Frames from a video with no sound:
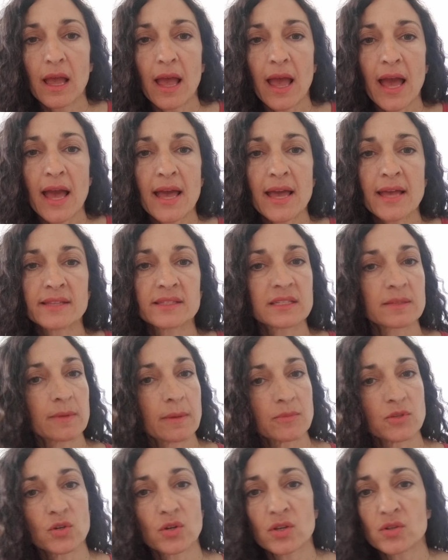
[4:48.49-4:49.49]
And
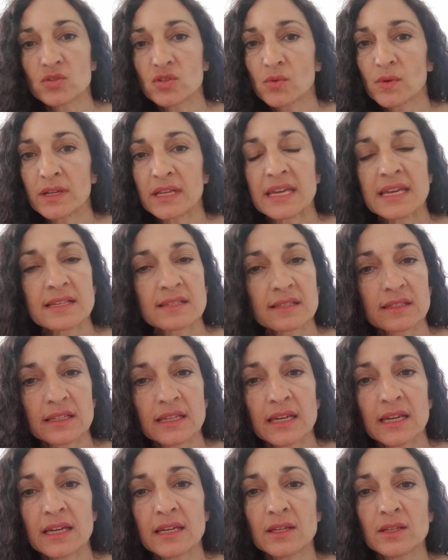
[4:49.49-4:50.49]
sometimes you can do it
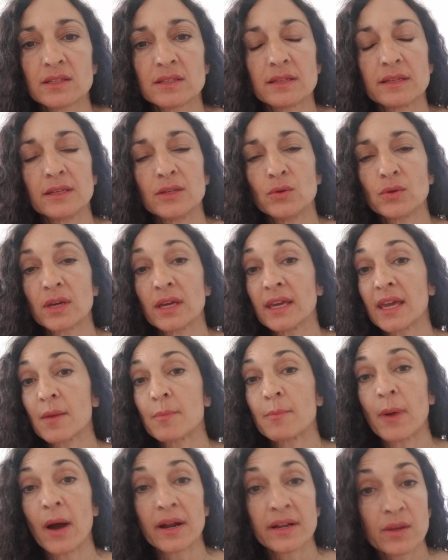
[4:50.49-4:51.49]
easily. You can get
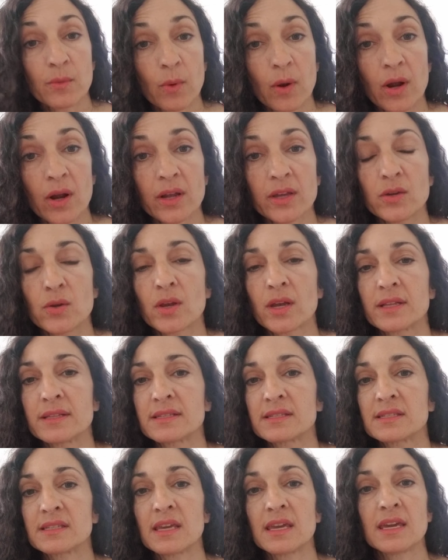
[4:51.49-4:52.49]
body work. You can
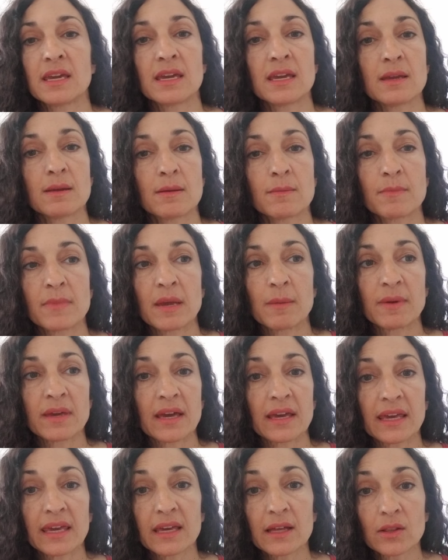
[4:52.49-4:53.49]
see maybe a
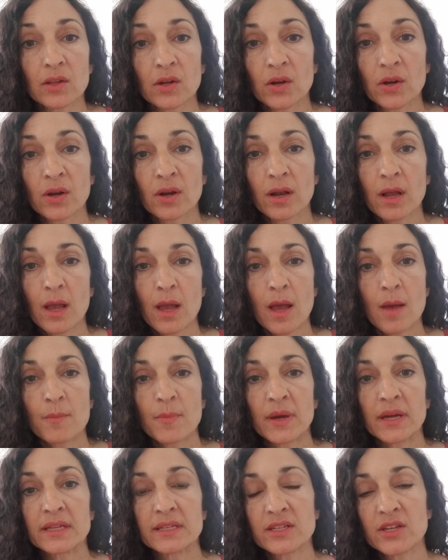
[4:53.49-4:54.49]
healer.
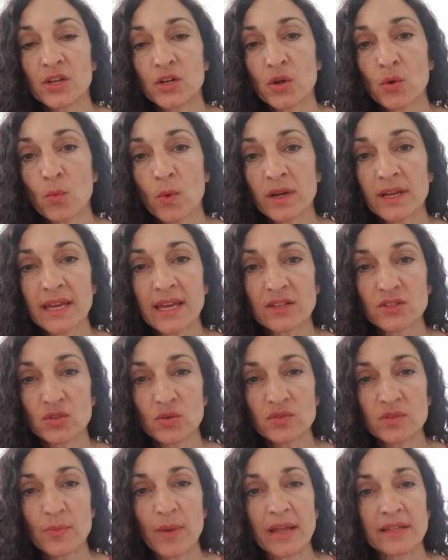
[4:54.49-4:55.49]
But you don't want to get too
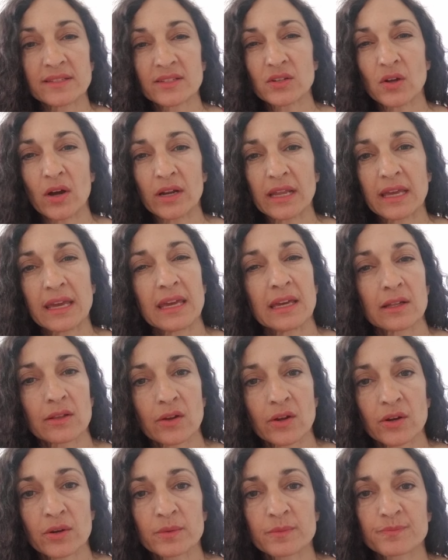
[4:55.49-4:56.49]
dependent on a
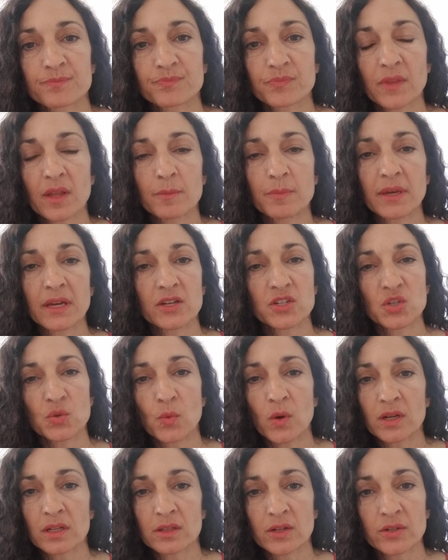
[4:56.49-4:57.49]
healer, because you
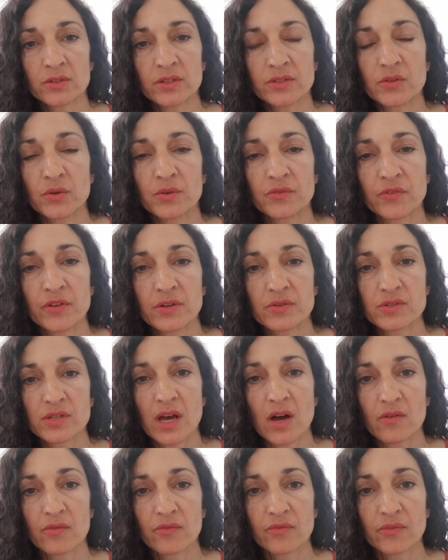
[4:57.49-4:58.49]
want to learn to do it for
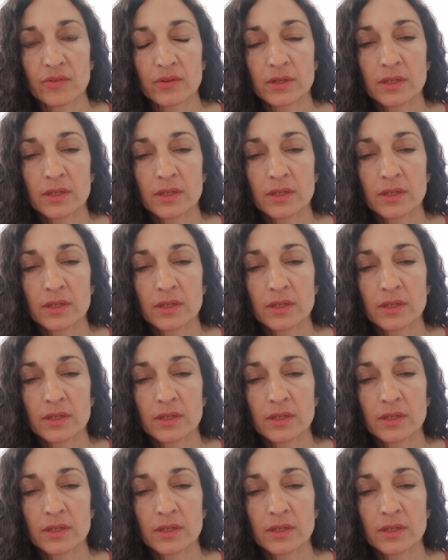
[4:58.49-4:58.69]
yourself.